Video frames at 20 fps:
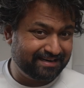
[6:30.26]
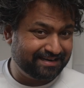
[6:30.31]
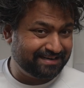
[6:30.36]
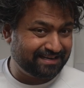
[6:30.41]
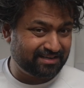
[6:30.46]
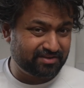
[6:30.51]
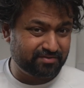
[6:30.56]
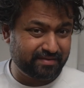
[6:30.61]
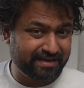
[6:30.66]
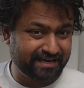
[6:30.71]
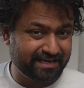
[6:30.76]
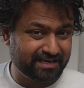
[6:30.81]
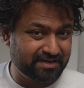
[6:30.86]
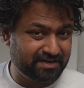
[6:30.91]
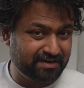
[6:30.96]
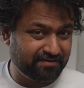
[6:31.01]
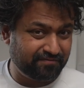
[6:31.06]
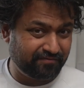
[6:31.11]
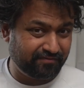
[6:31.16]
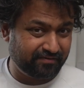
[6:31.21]
Doesn't make a
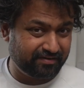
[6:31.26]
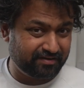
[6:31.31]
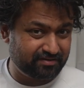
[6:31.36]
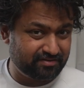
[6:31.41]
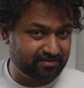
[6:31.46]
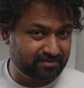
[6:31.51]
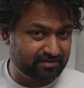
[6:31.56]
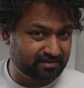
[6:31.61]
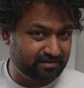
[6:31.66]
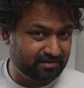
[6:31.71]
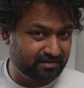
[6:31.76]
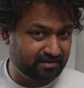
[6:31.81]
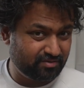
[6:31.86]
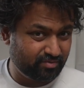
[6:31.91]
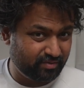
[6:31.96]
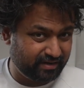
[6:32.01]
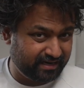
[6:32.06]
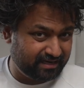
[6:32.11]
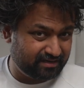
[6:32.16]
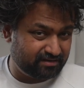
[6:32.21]
difference
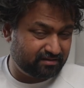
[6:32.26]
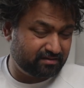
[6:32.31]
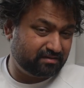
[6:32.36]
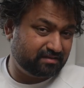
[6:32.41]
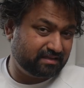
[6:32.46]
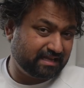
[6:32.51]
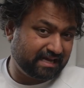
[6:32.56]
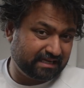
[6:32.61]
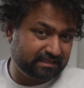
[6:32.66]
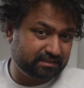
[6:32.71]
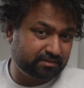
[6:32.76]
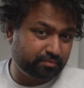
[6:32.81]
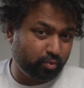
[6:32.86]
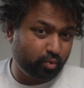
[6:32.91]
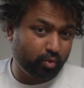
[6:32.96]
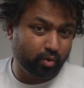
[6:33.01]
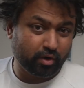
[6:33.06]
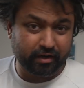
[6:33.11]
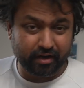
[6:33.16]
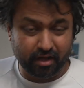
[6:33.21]
when it's that
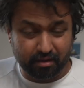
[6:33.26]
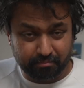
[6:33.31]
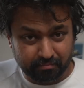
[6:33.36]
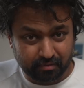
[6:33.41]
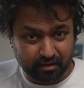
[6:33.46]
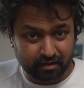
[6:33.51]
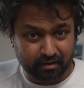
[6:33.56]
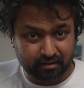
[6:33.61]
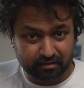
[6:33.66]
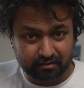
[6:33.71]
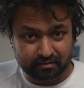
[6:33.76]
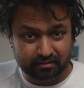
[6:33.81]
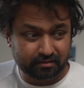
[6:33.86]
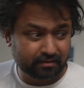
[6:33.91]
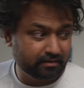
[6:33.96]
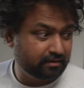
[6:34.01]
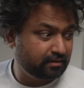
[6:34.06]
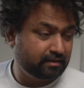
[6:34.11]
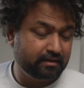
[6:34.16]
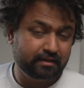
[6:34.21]
small a number.
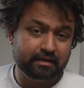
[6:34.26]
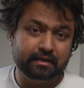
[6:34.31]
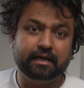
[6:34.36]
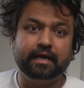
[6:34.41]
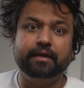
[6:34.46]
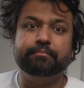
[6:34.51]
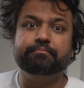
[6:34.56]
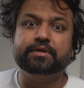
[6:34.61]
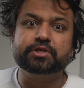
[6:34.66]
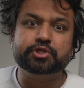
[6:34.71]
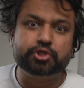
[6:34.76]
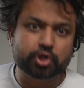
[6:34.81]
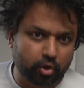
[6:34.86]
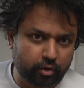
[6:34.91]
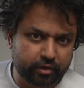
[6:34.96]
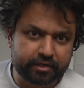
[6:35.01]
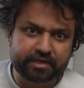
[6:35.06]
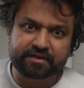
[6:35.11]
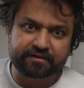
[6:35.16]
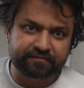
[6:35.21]
And
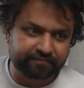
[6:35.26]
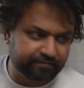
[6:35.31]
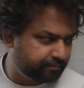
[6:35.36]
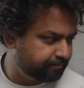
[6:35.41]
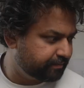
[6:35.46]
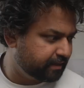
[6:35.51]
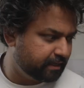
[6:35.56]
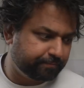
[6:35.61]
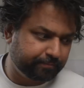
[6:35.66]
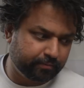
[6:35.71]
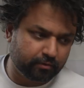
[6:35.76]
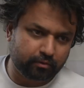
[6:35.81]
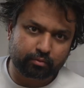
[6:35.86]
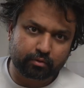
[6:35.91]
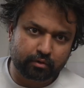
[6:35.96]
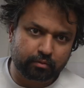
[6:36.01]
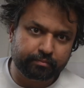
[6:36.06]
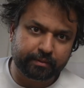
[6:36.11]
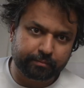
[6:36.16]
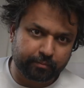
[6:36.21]
majority of the people
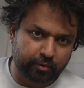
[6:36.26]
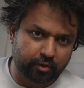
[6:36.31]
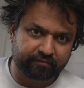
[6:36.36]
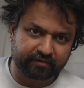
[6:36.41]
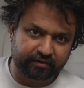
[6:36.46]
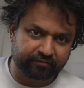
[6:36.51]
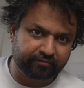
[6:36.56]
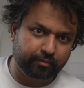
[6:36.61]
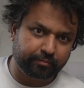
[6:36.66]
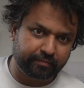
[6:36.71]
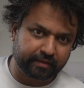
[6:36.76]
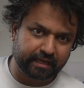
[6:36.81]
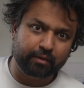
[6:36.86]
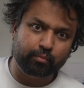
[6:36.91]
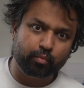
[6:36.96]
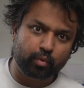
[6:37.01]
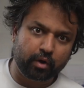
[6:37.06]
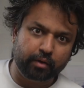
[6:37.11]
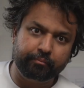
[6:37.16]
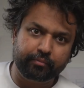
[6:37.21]
will be moving from the
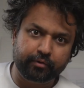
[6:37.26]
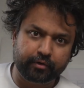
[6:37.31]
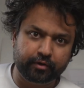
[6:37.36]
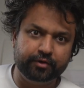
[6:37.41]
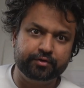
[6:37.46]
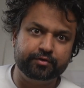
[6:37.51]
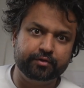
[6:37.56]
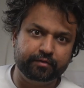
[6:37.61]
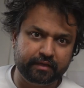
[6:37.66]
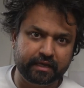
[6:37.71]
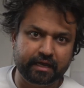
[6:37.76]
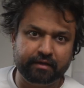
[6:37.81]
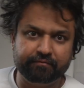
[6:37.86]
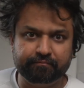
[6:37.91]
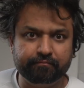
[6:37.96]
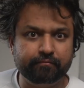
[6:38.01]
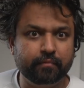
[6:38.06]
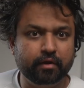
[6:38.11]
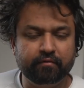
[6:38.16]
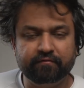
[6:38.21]
M1 Pro to the
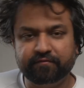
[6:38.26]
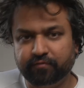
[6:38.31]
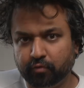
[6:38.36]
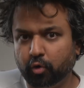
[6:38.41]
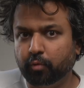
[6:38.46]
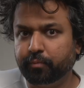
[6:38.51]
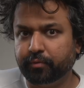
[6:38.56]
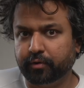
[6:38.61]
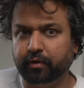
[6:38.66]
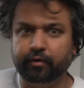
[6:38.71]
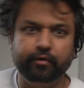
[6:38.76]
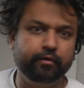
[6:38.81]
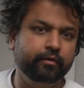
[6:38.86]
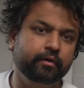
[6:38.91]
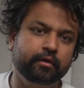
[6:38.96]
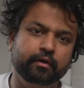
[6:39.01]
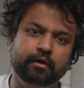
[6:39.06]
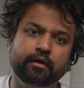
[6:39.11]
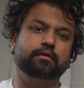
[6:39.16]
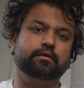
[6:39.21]
M4 Pro.
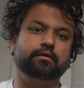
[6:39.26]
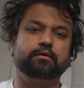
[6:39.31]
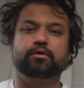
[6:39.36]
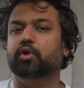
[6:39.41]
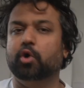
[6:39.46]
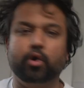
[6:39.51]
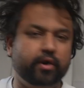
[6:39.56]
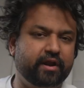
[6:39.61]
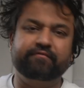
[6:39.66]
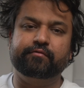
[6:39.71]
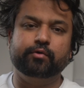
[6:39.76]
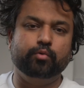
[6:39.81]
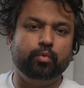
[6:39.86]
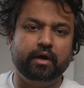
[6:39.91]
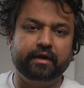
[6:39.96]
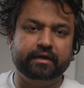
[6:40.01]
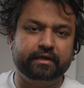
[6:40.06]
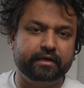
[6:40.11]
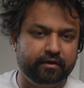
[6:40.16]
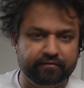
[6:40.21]
Not
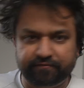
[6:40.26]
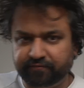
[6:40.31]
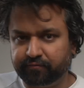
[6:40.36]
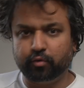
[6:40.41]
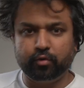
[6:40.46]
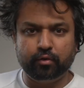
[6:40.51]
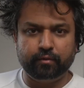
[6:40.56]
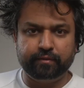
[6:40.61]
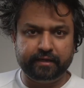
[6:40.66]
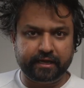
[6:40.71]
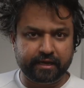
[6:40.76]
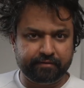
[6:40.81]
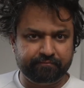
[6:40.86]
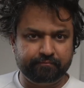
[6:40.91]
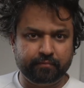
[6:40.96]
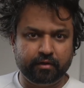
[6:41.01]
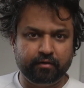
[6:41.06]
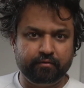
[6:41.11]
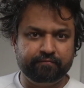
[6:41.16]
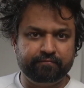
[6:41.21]
everyone can afford
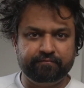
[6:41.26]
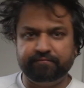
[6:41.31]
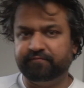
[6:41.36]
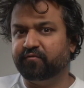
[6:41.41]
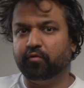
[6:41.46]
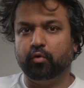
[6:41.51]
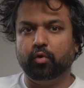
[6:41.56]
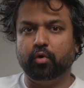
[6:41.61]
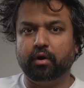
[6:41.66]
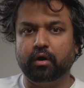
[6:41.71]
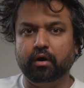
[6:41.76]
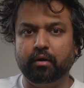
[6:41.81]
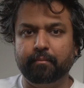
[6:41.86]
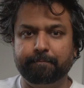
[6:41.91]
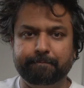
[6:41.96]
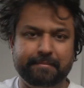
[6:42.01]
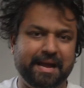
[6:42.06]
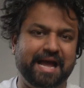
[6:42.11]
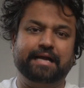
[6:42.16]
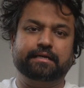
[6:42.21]
the M4
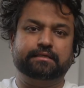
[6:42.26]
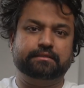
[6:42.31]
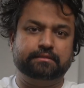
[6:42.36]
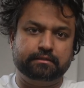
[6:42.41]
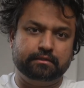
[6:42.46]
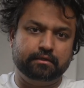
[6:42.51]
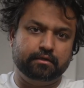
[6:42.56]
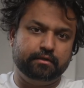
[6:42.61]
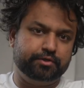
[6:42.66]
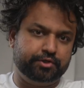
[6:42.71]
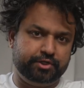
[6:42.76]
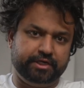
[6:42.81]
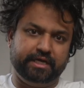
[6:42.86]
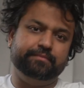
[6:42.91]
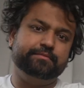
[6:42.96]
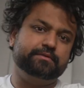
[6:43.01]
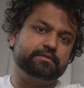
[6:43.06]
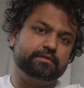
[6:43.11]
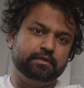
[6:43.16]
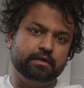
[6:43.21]
Max
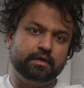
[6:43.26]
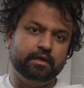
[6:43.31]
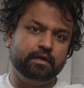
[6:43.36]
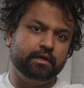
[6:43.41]
chips.